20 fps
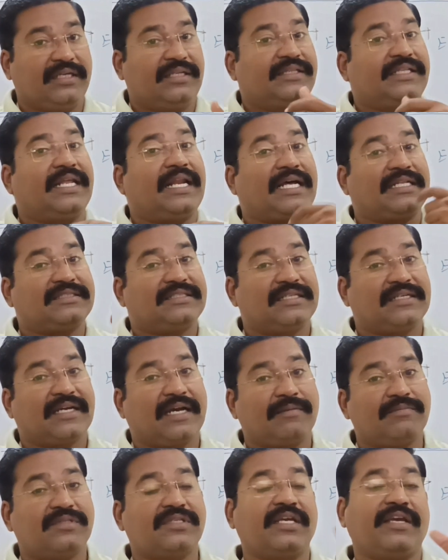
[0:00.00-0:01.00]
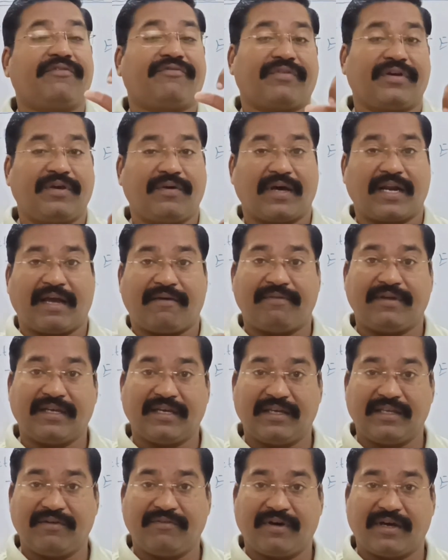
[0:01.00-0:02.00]
Then answer comes, if you are having
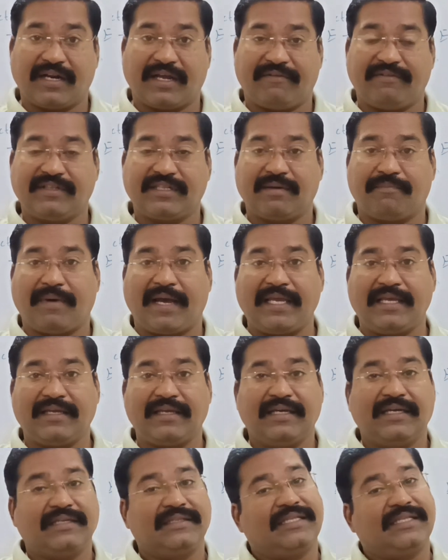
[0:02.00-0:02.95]
the bike,